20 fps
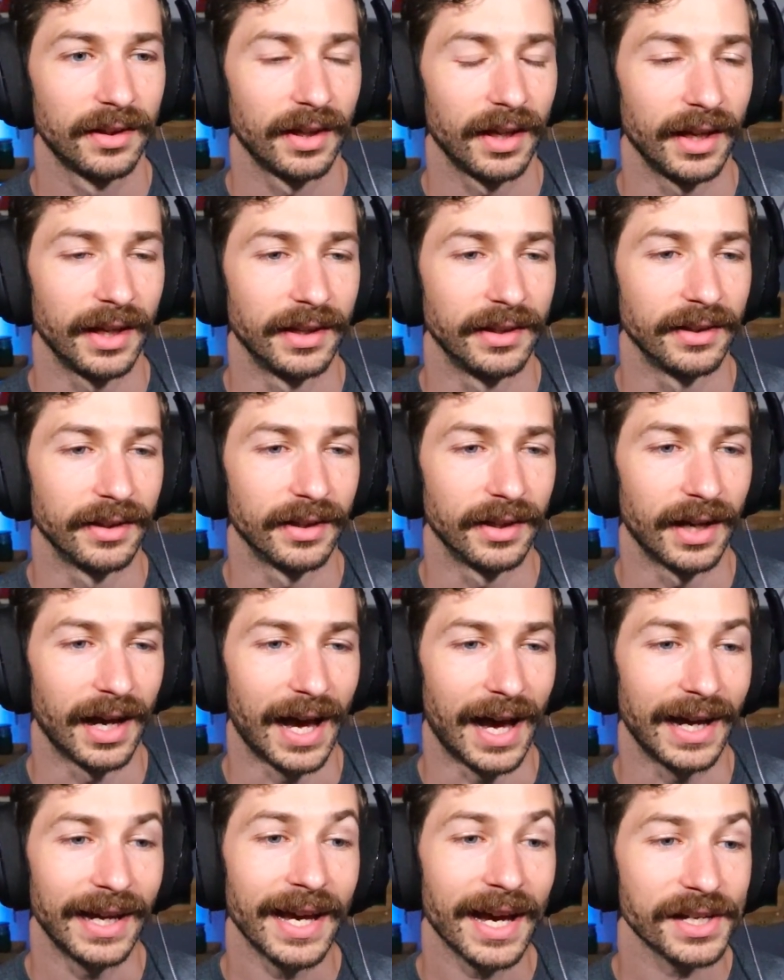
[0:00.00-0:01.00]
and uh,
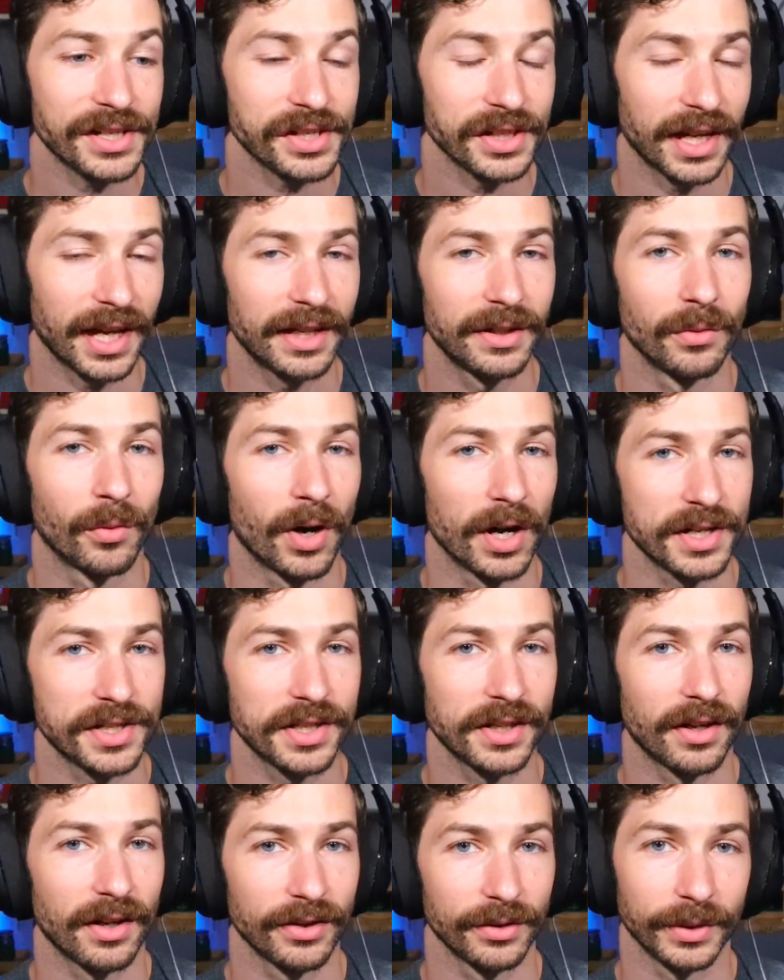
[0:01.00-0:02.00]
I actually hadn't watched
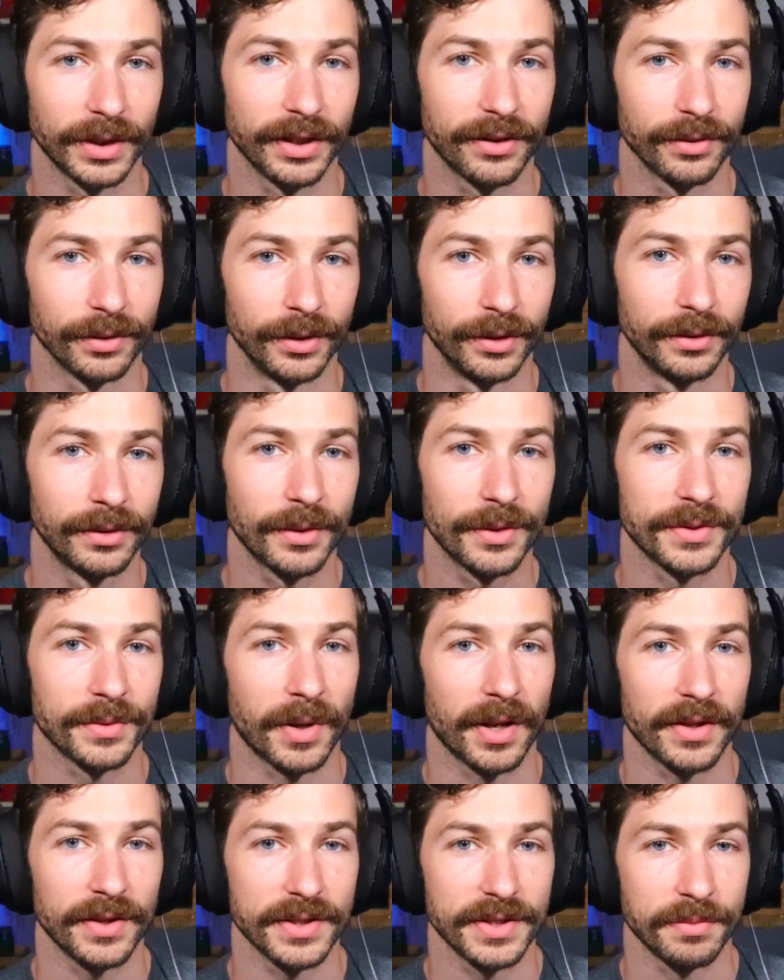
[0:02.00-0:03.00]
it all the way through. It was one
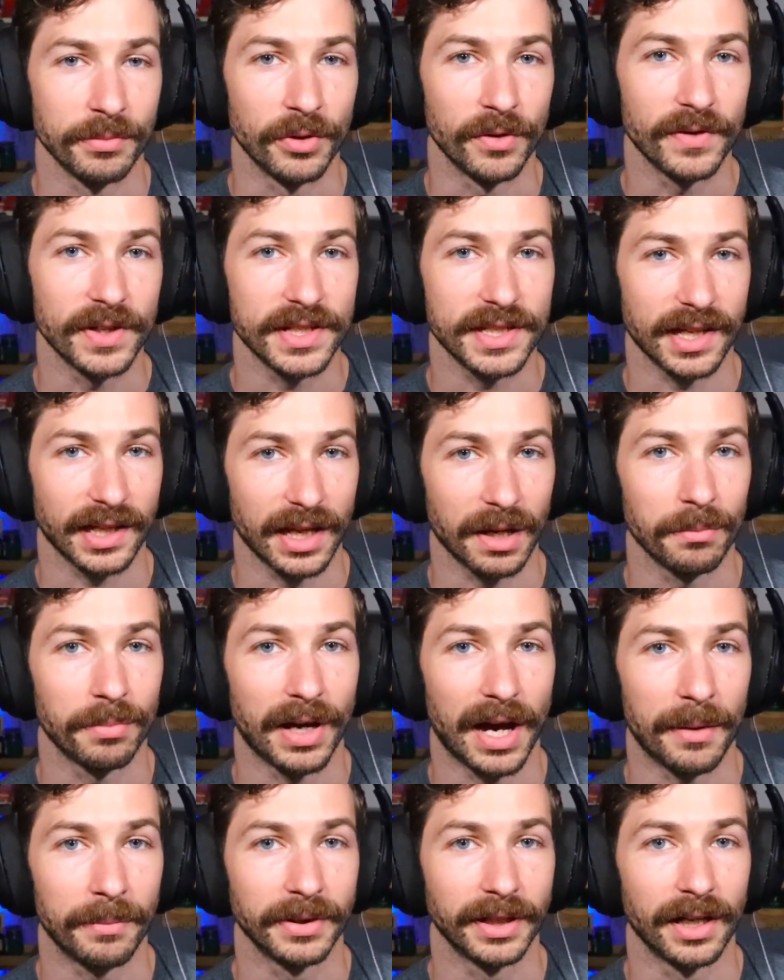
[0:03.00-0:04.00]
of those movies that kept
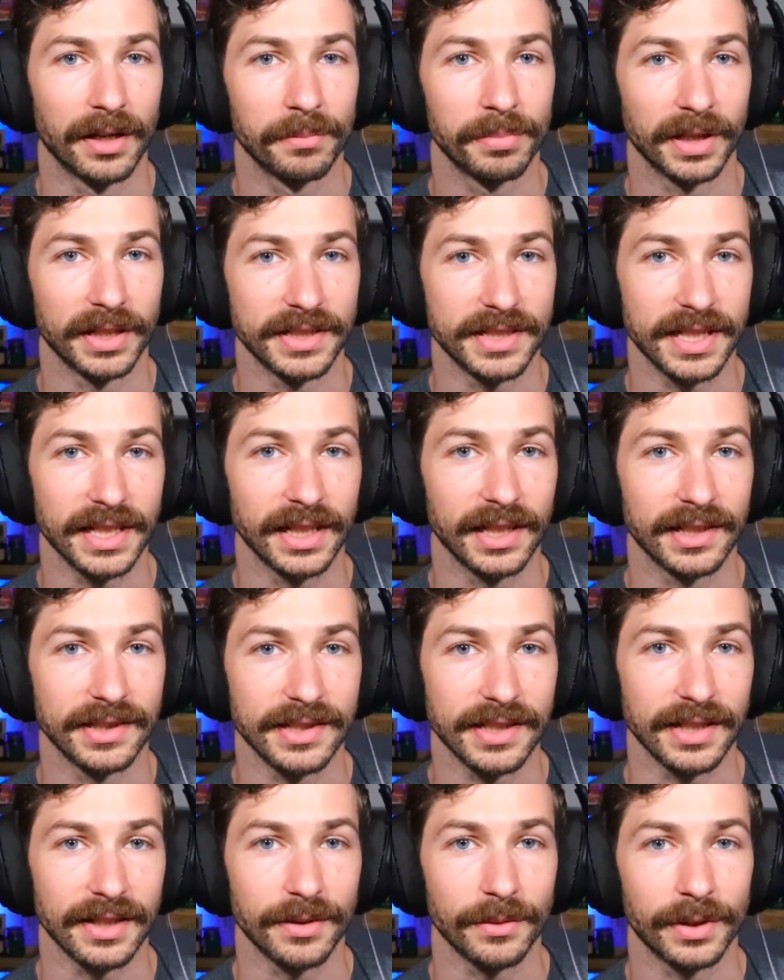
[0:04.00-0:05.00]
popping up on
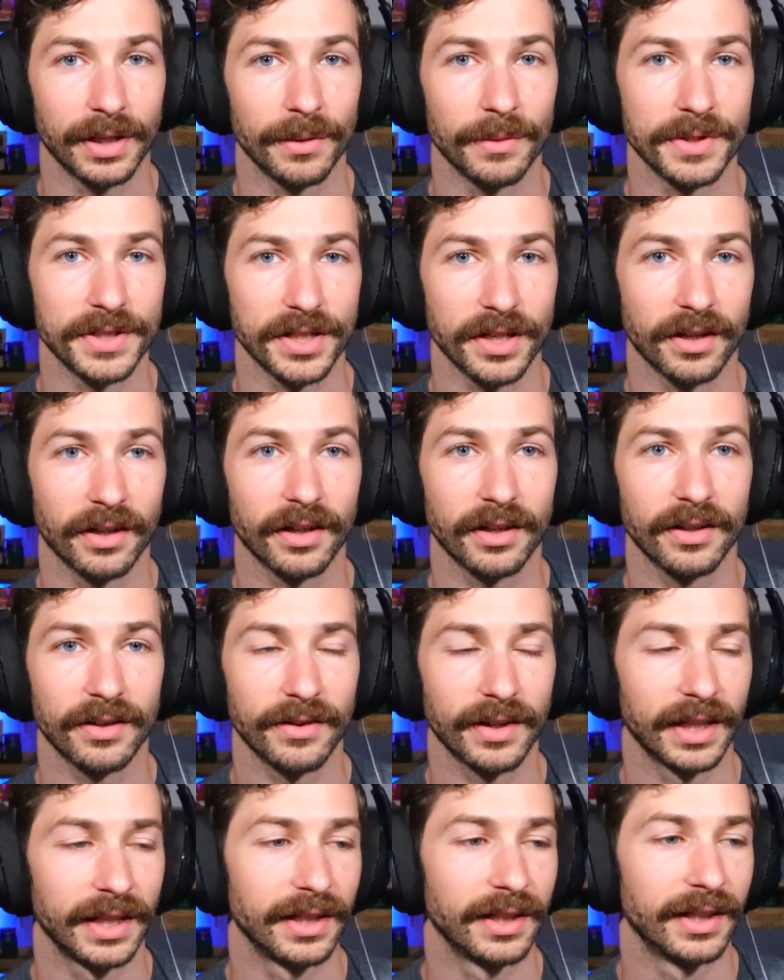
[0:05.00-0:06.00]
TNT when I was younger
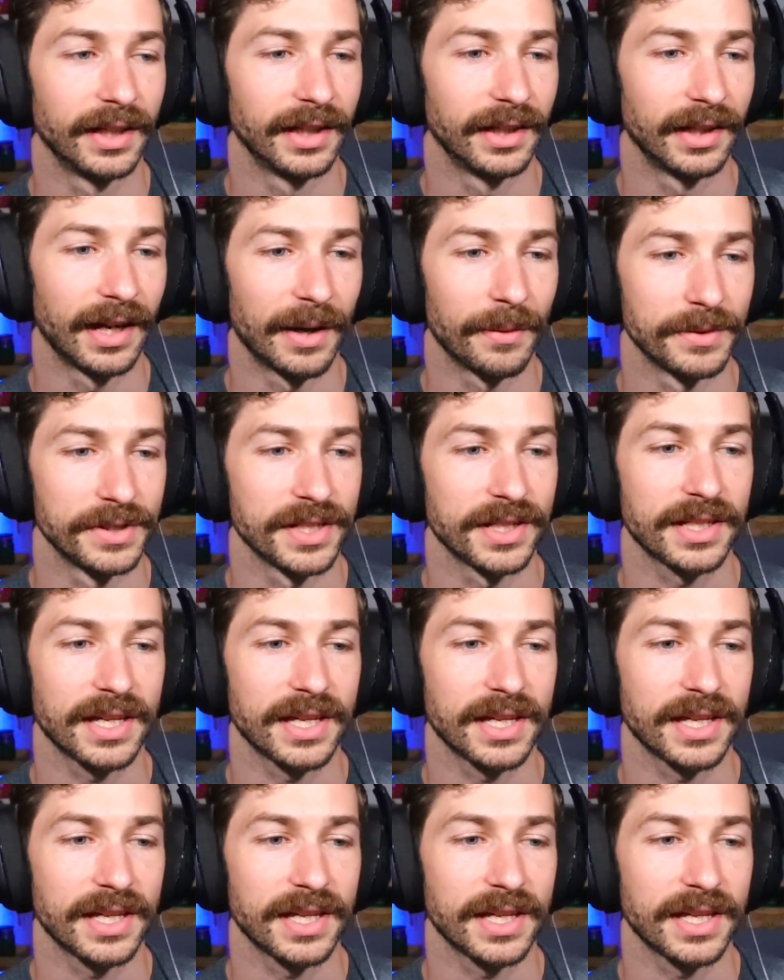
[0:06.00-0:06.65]
that uh, I would just